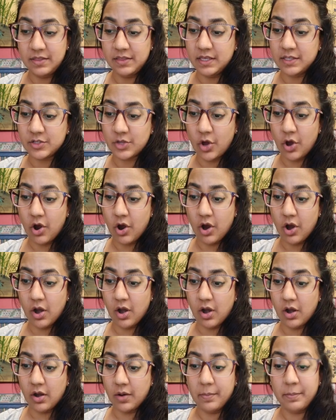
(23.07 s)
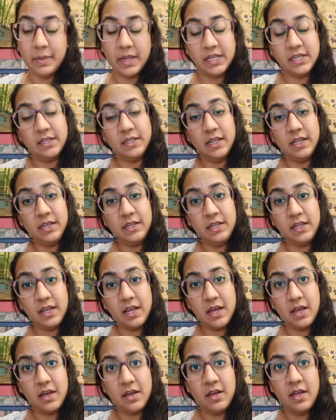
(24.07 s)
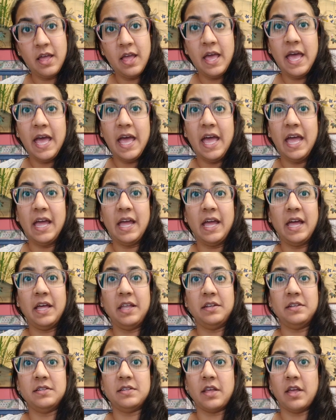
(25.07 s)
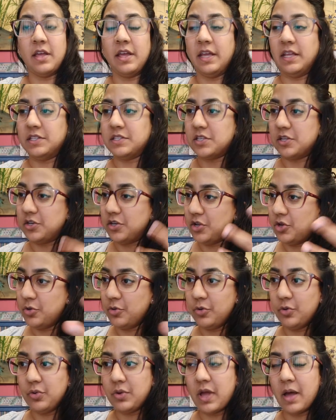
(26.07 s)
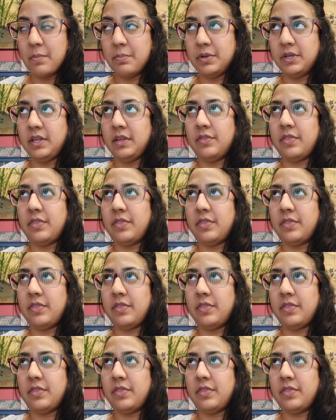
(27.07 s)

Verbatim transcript: These are made in India, and it's a new company.